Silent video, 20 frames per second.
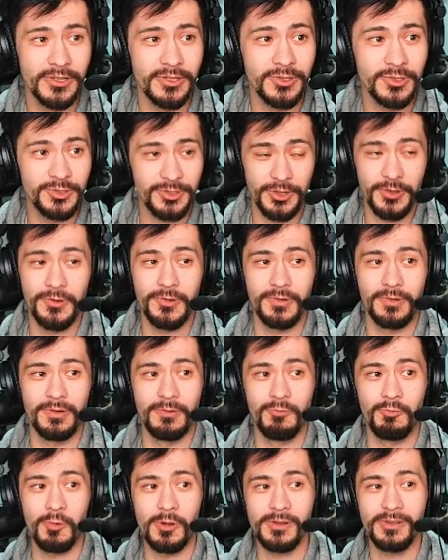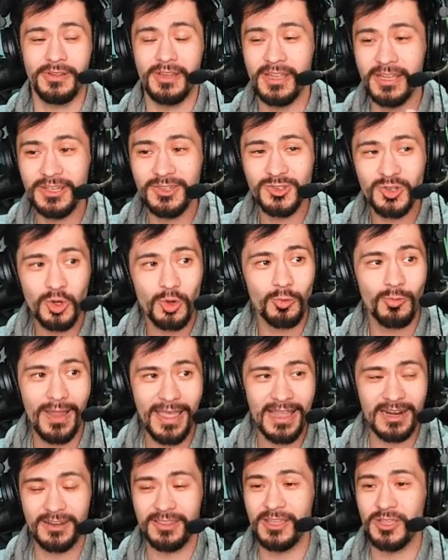So, while it is
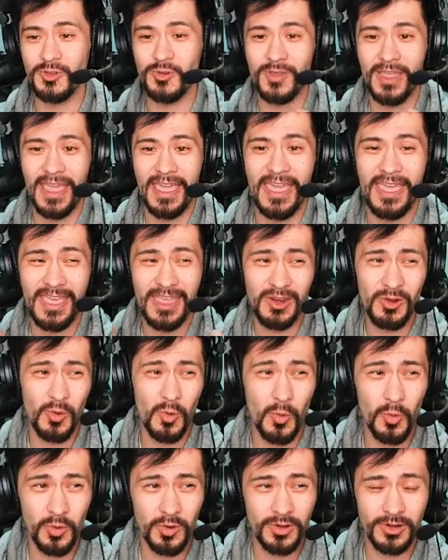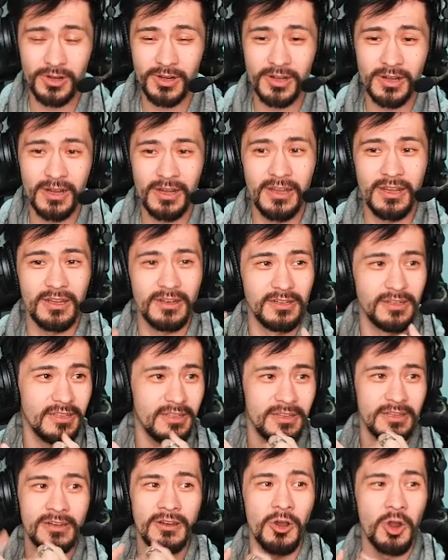correct that you can order
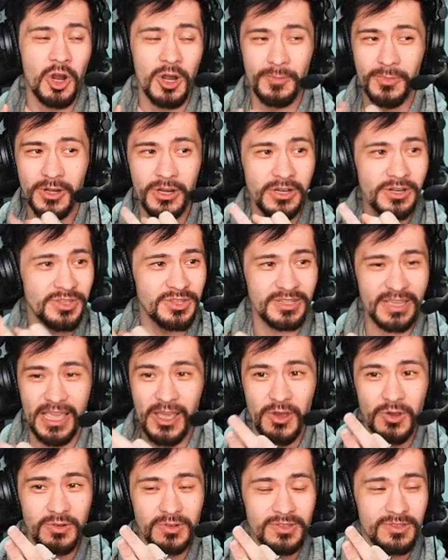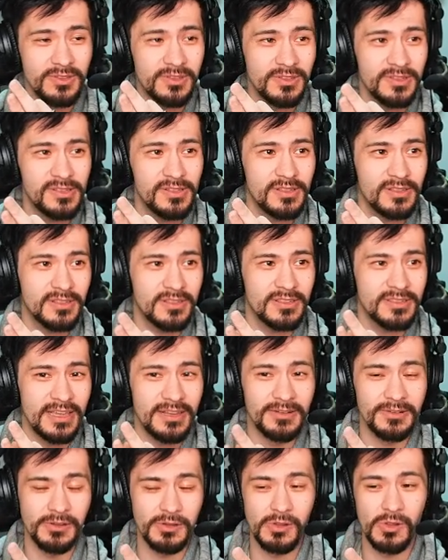an armored scout,
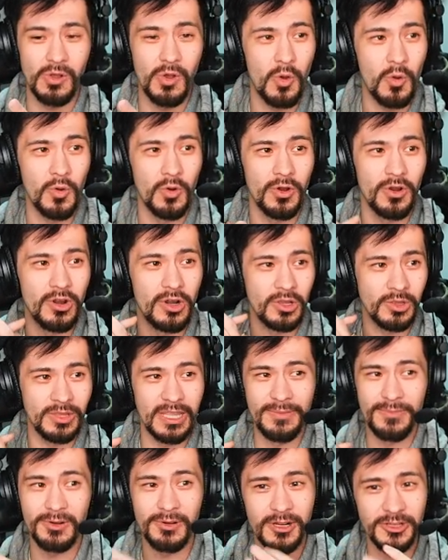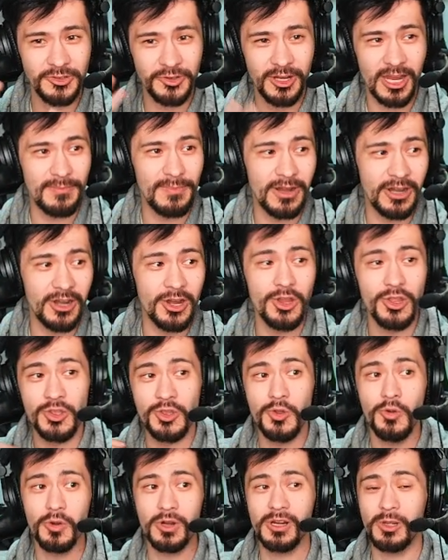sentinel, or Leman Russ or Chimera,
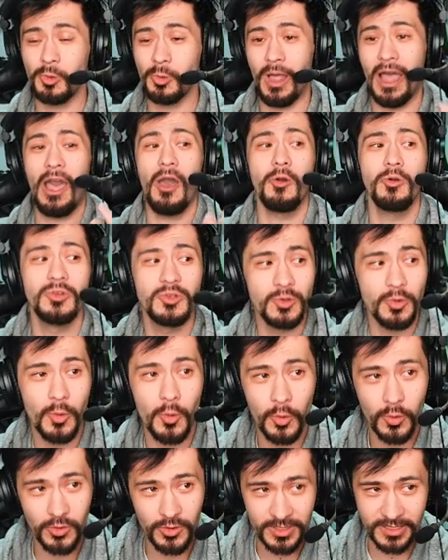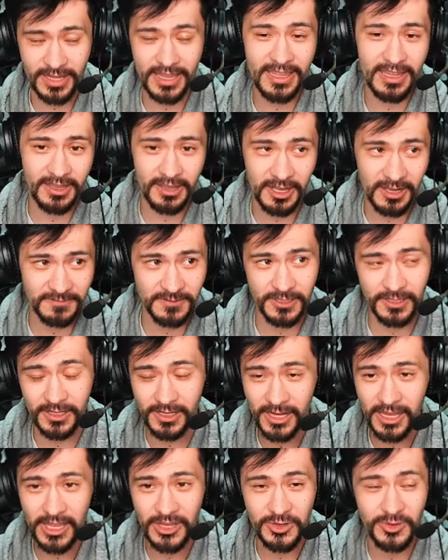you are allowed to order take cover
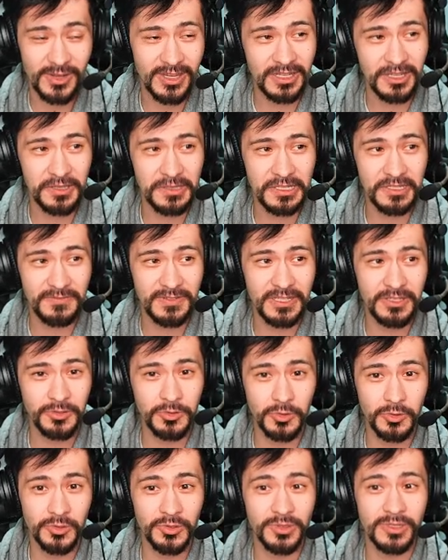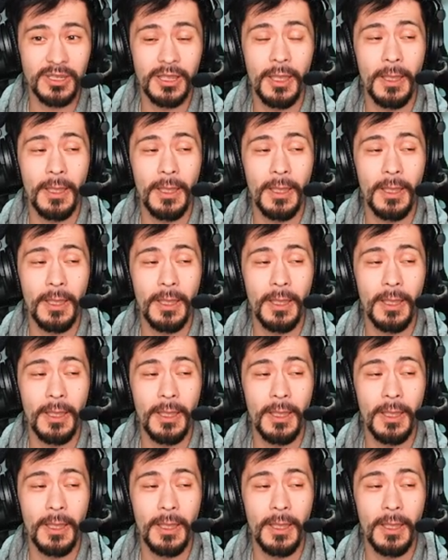to any of these vehicles,